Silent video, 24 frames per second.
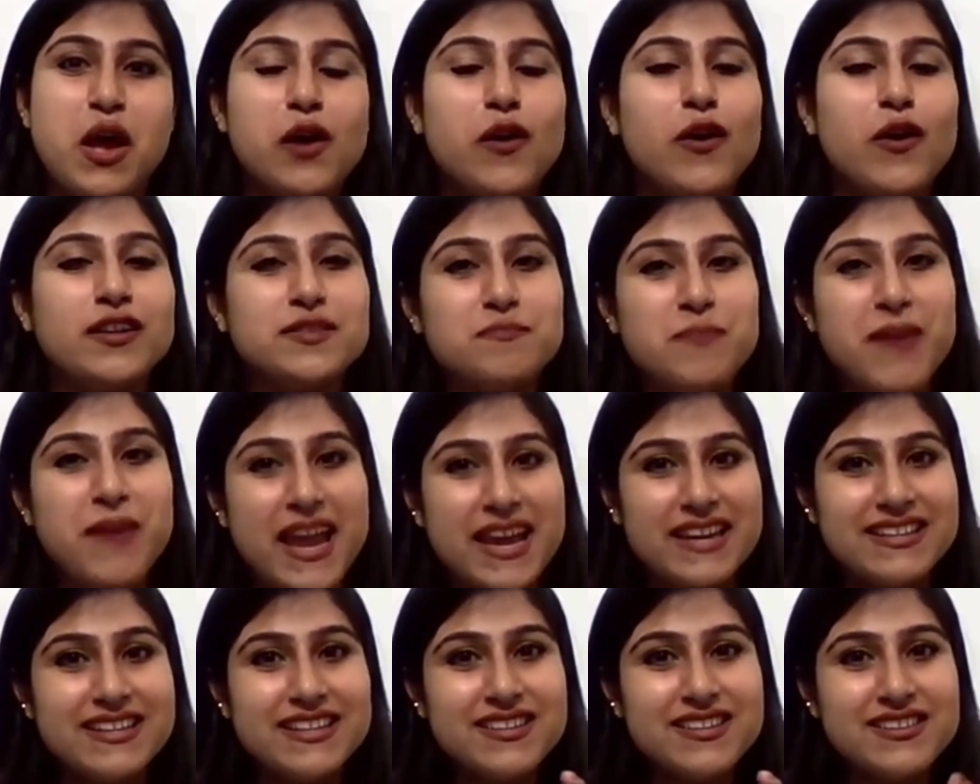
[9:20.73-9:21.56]
Because
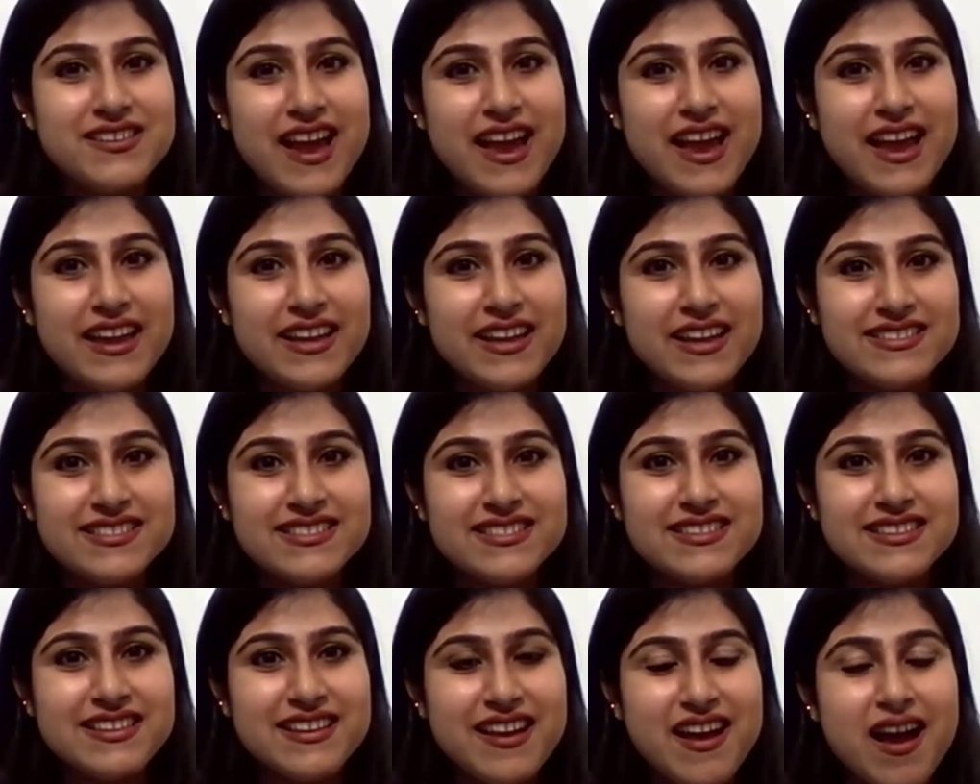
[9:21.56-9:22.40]
patent
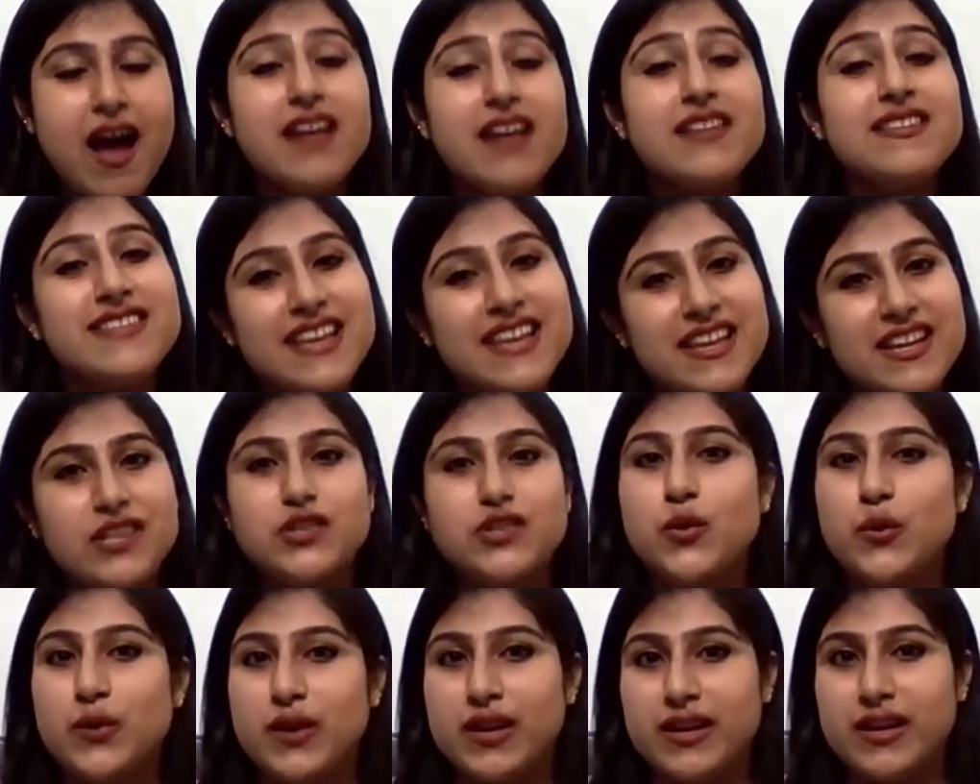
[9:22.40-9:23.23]
rights are
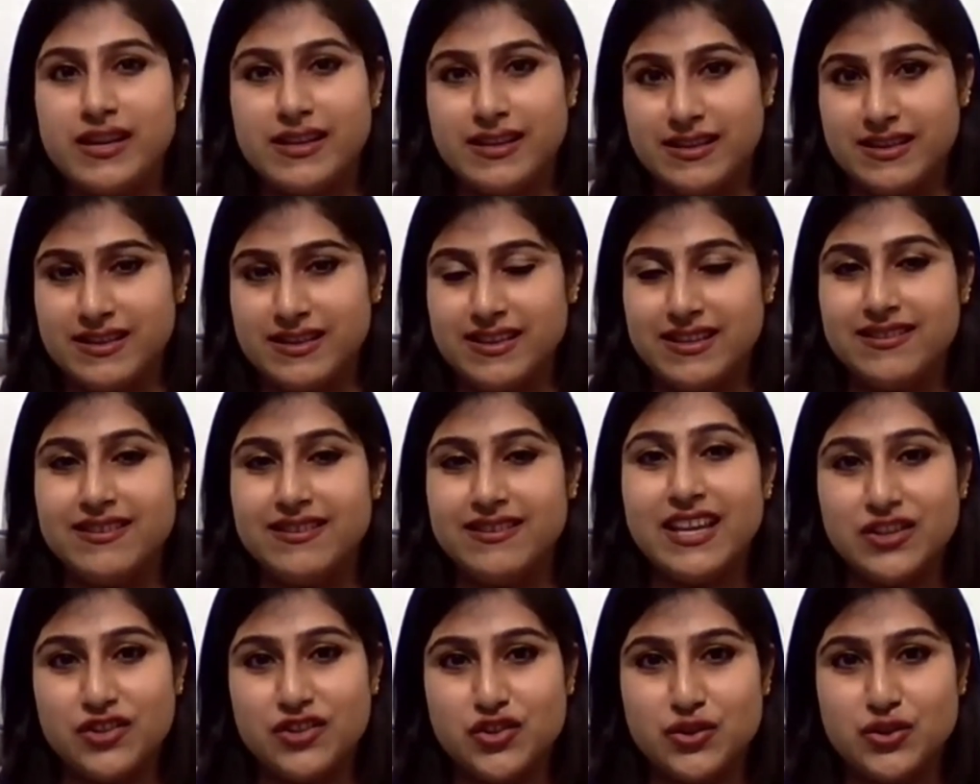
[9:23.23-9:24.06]
territorial in
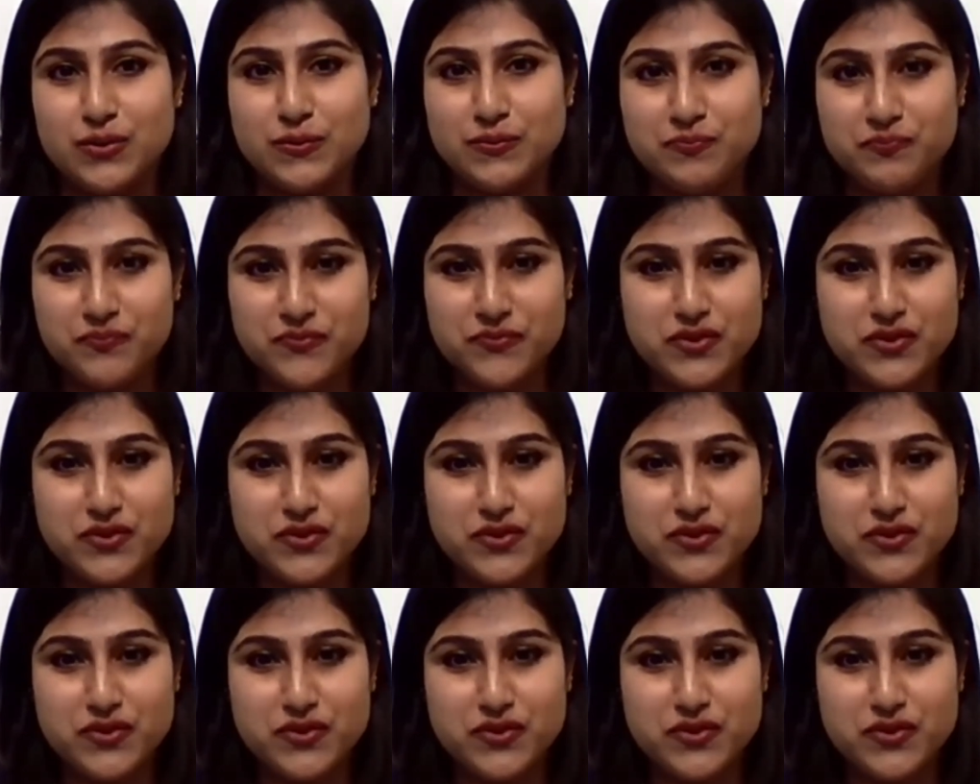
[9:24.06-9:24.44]
nature.